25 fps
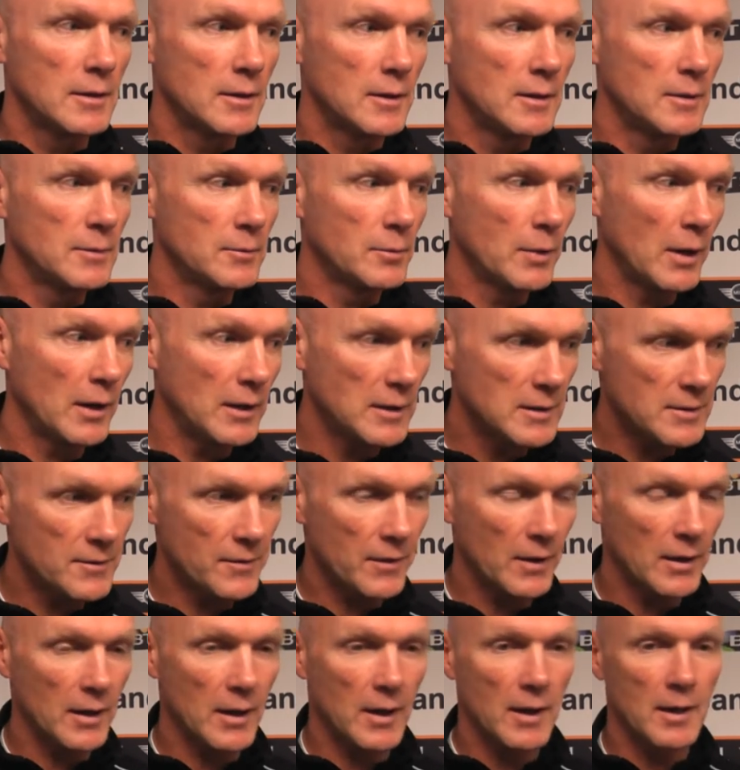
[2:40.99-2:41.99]
and when he's
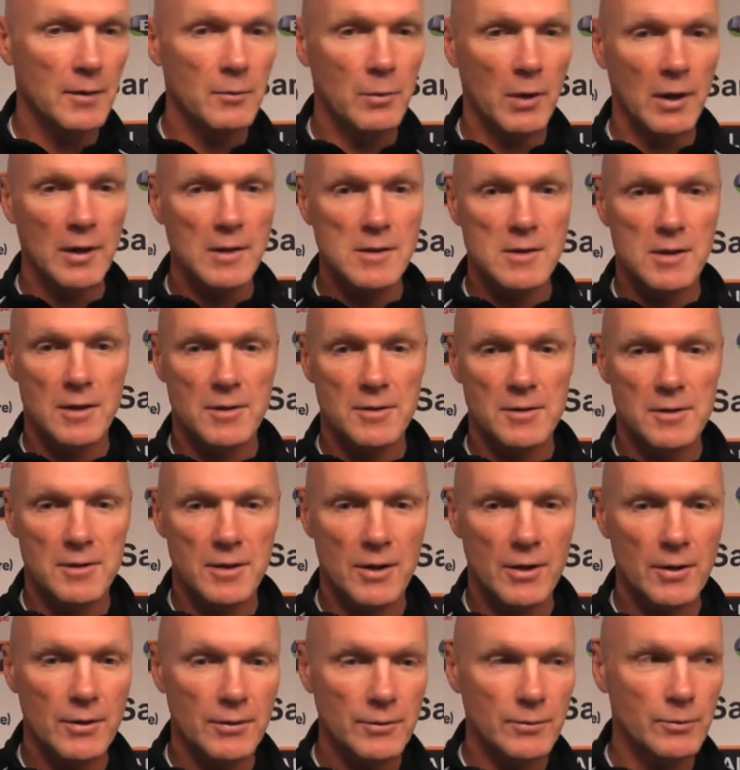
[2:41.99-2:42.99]
fitter and when he's on
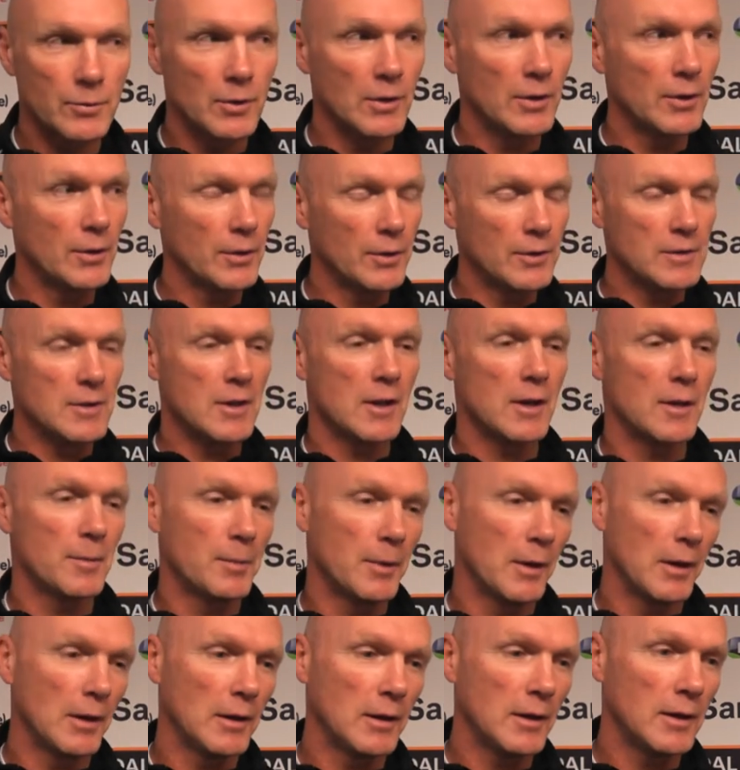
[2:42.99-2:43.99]
song, we know he's got
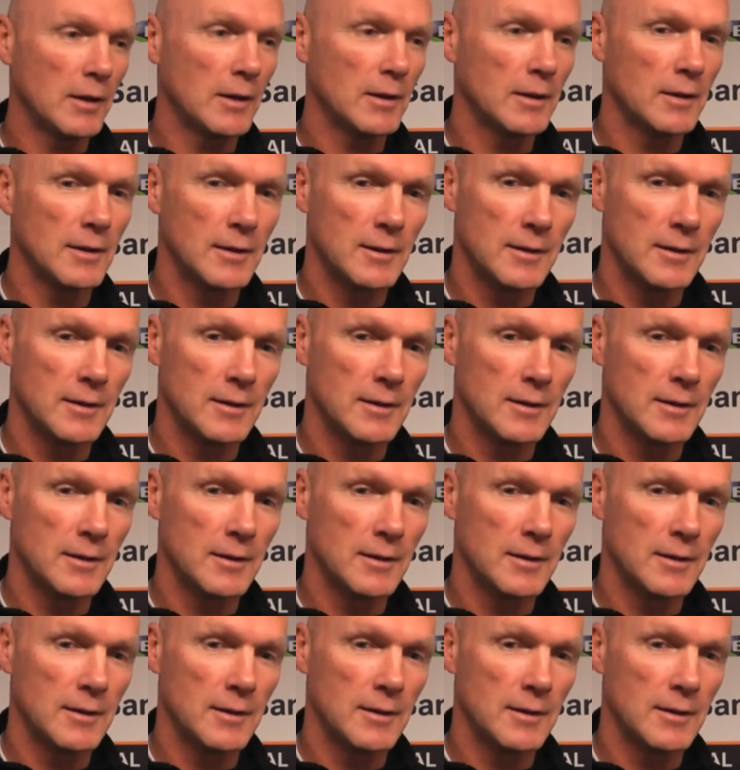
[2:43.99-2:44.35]
ability.